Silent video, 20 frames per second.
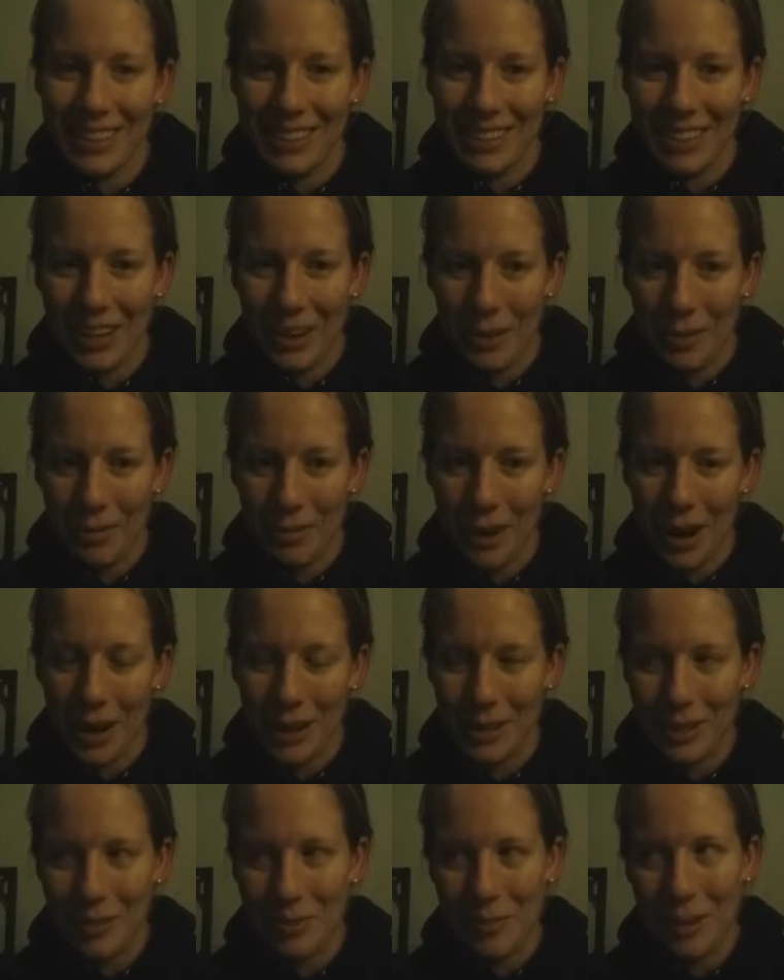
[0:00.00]
that's like a
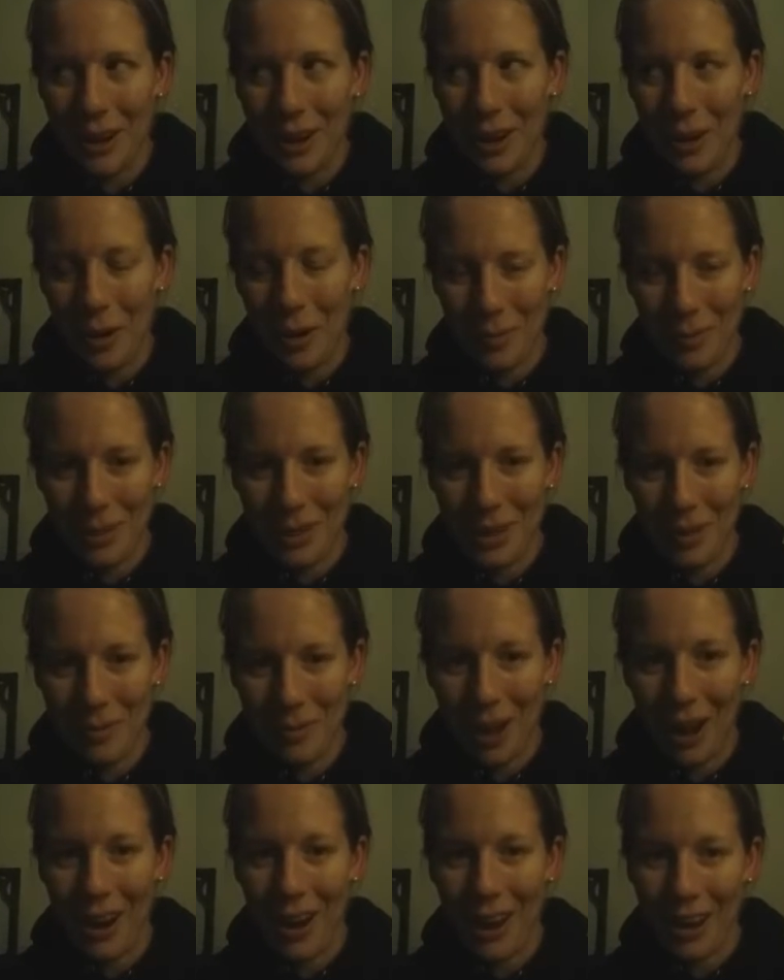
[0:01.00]
phrase, but I hope that
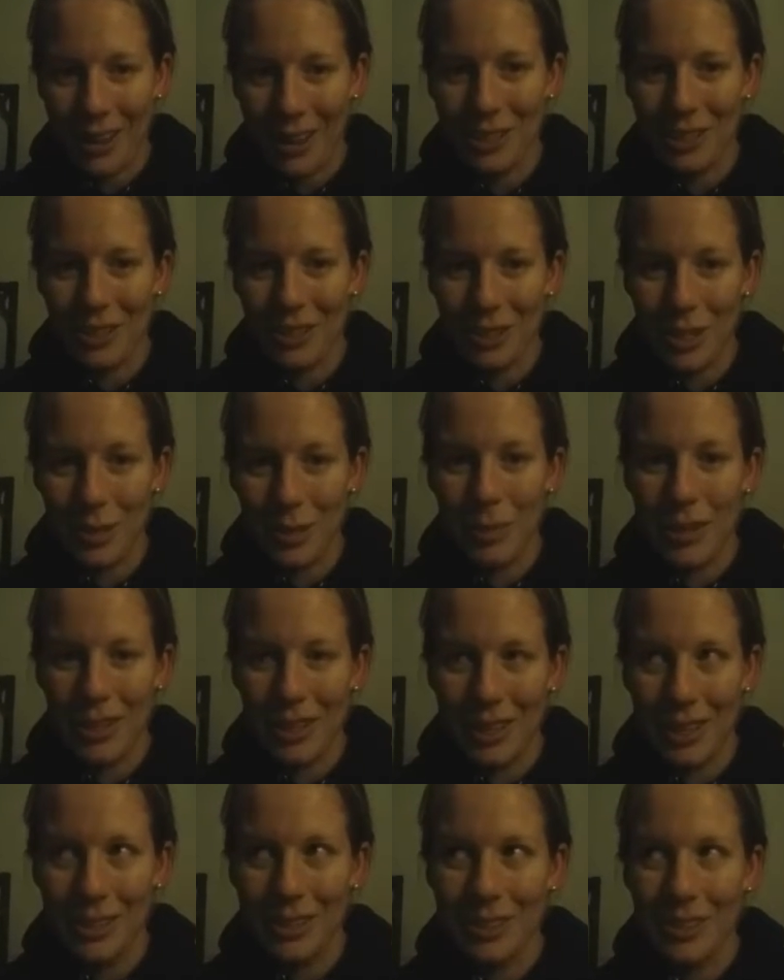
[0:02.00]
I'm not actually
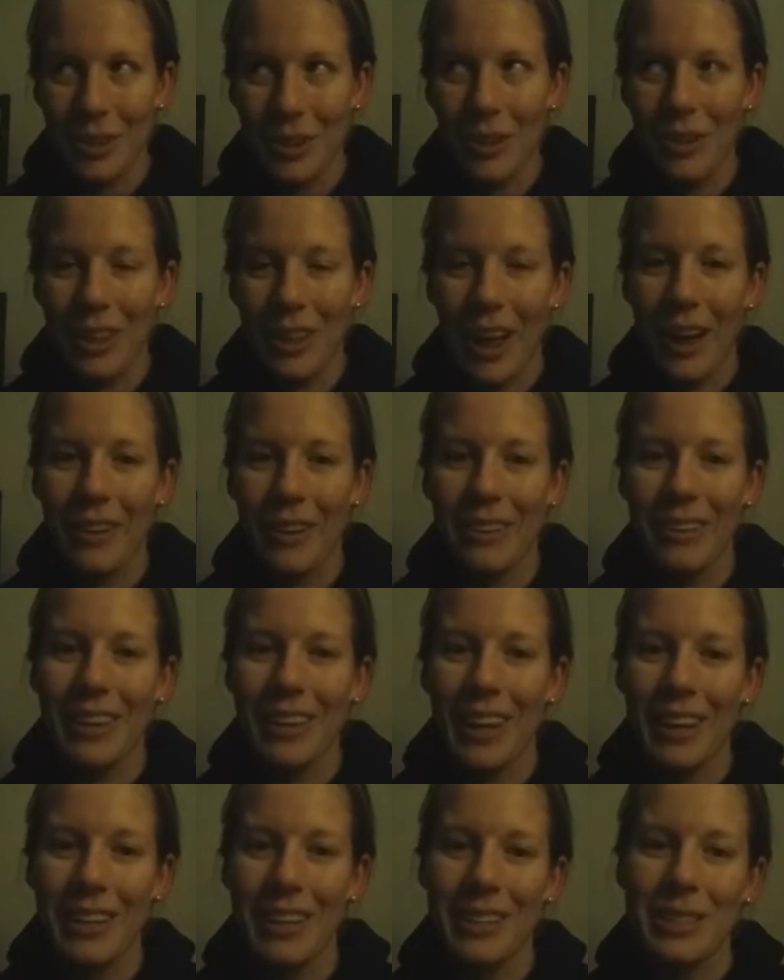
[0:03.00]
speaking so
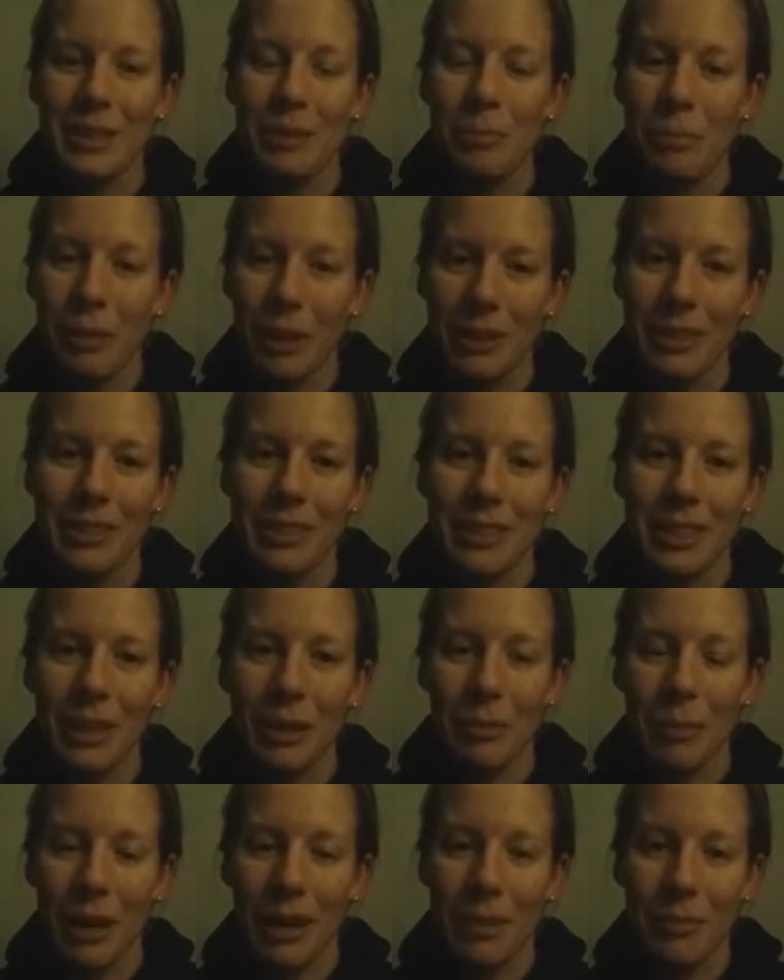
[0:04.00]
loud that it's
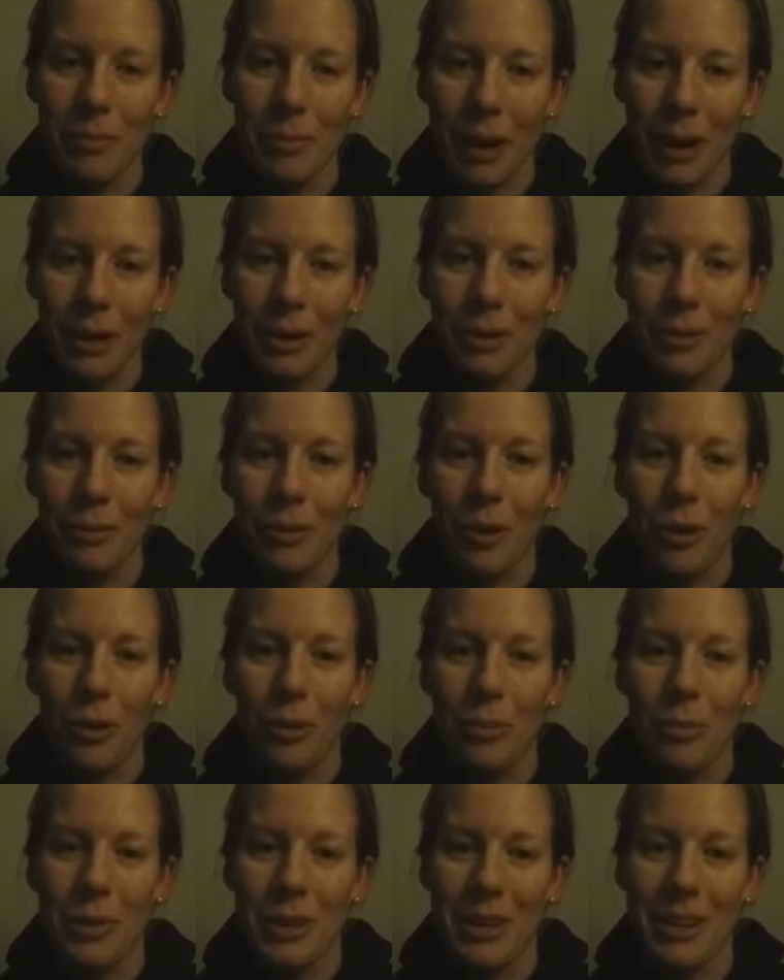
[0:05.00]
busting my
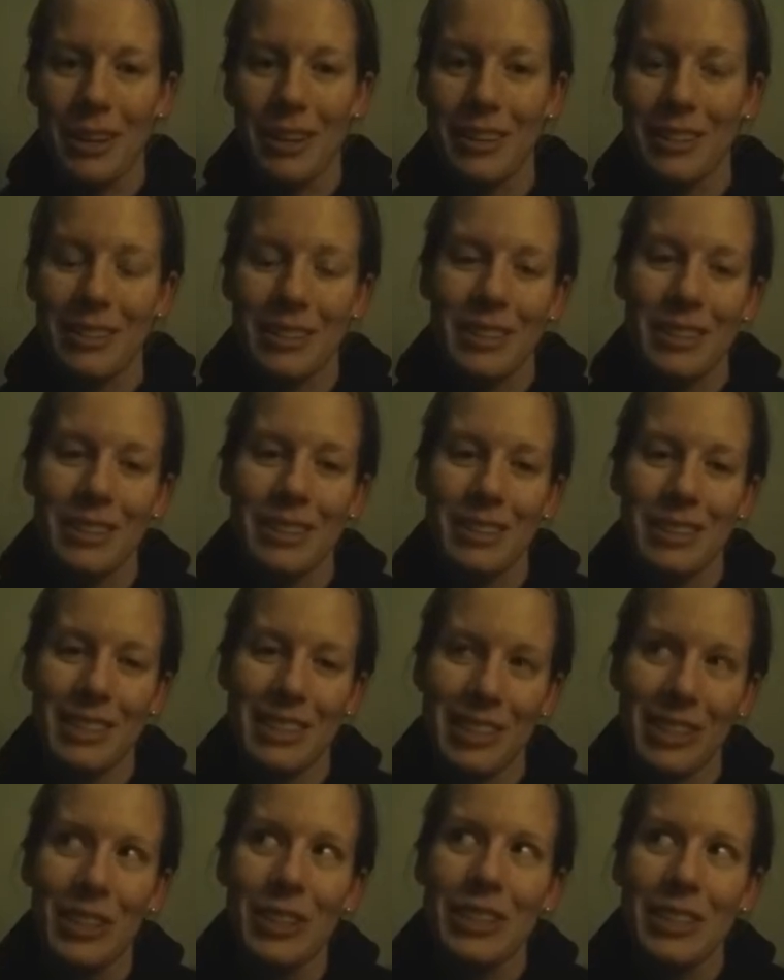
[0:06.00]
microphone, because
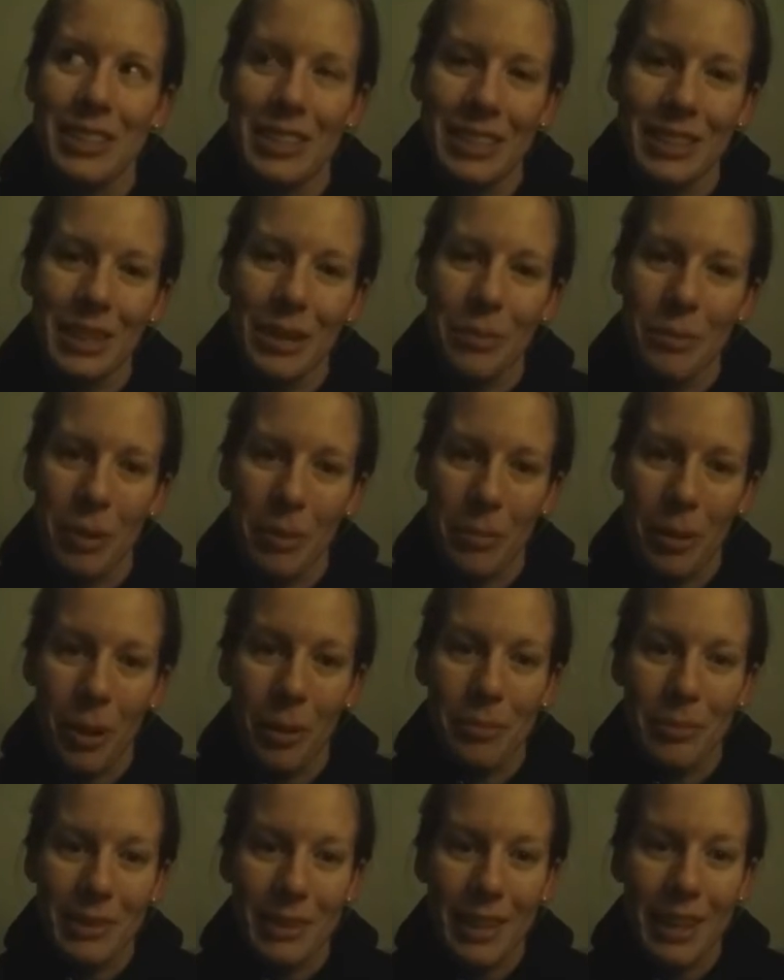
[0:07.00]
seriously, my
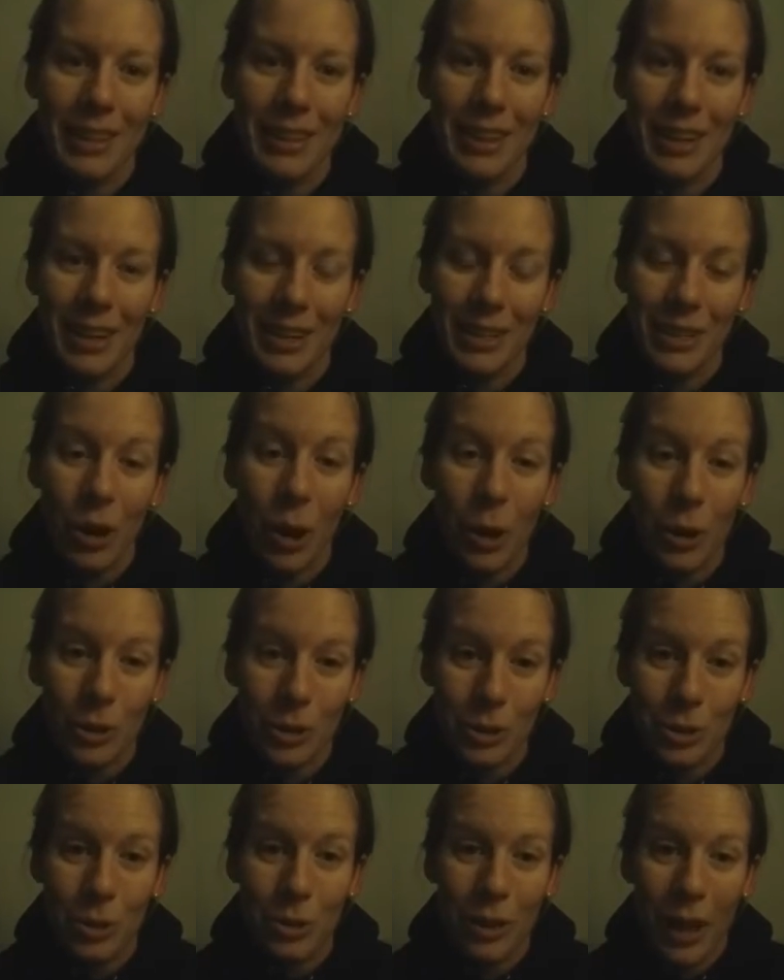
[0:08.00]
mom said that I
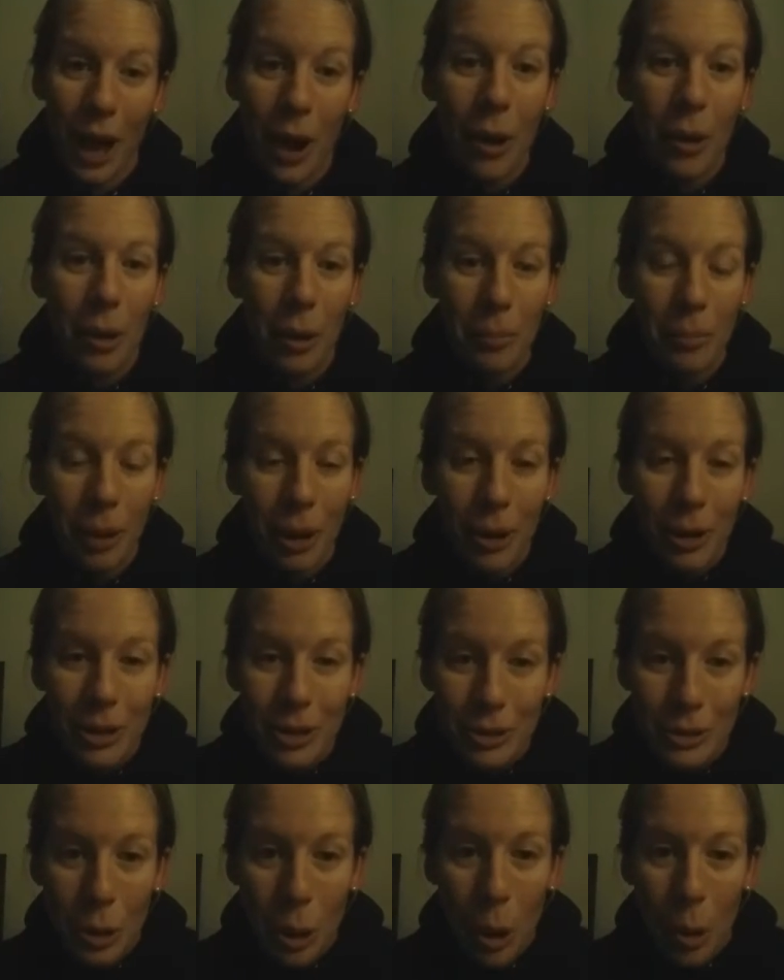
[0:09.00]
talk so loud on
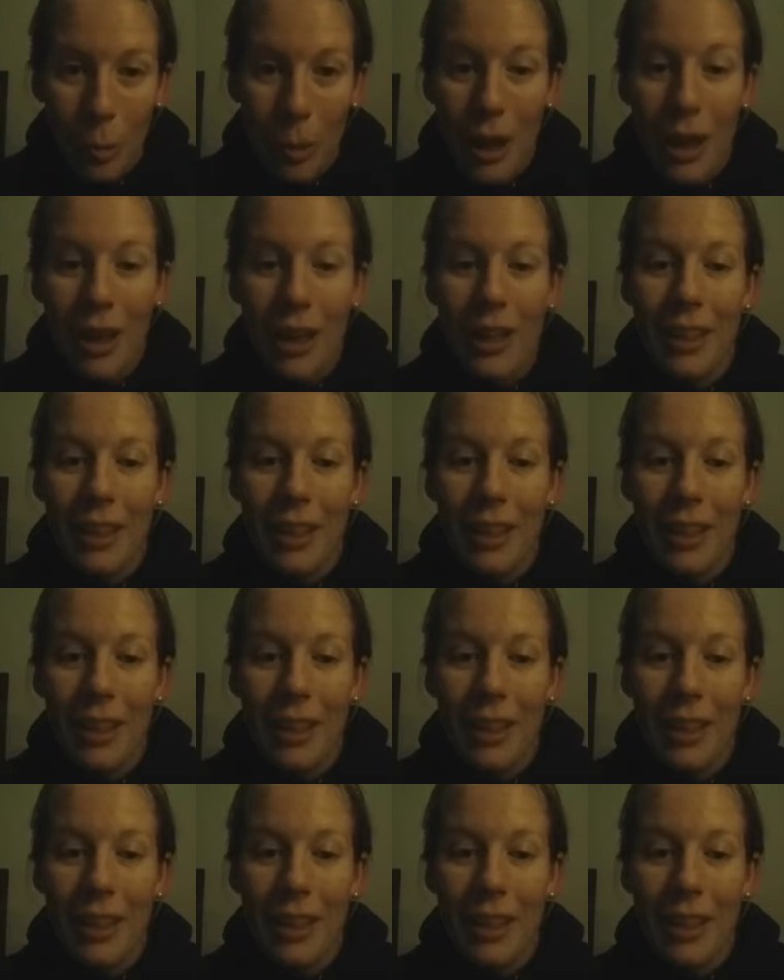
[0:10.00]
Periscope